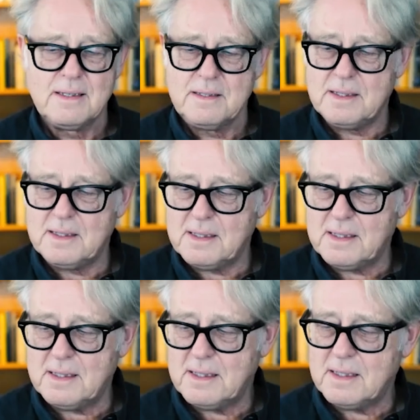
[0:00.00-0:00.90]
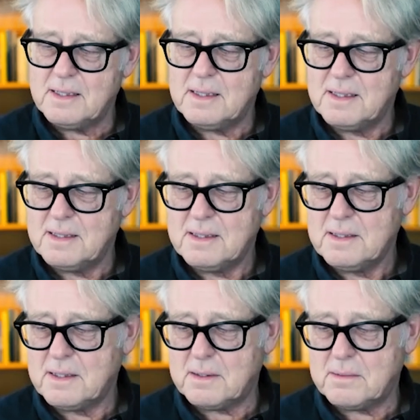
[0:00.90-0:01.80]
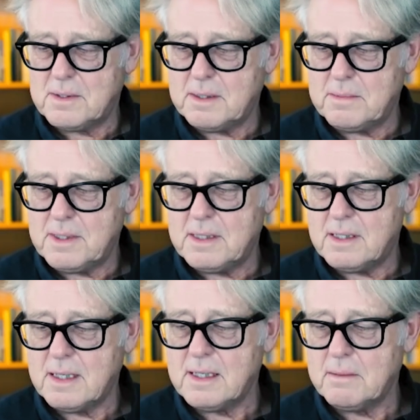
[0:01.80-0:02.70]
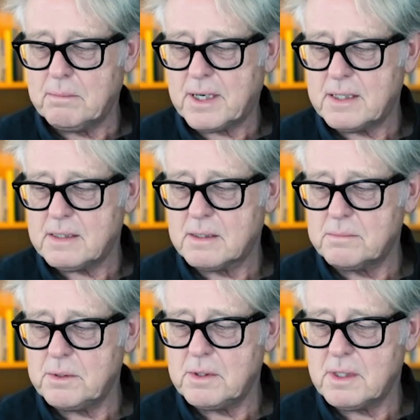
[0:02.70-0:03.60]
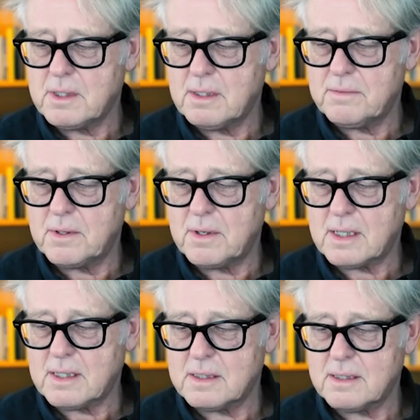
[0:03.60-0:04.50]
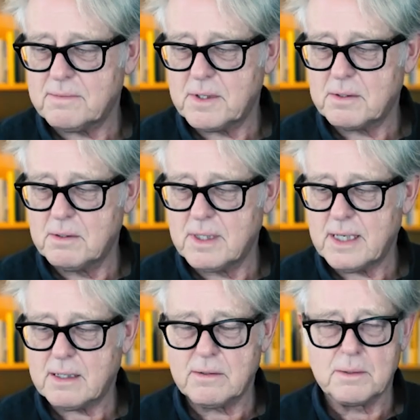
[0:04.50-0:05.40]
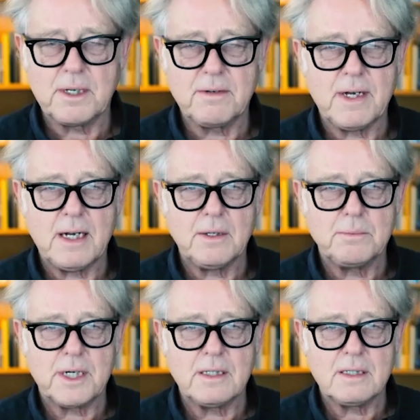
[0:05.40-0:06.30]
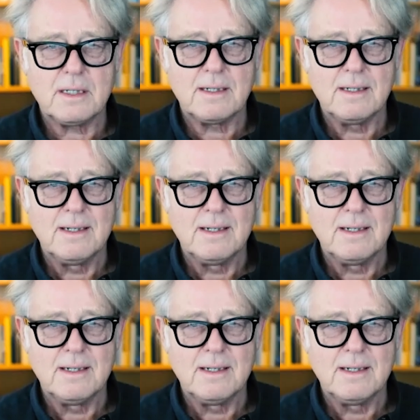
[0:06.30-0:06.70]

in in, in you know in in the little price community if you like there's something called economic value pricing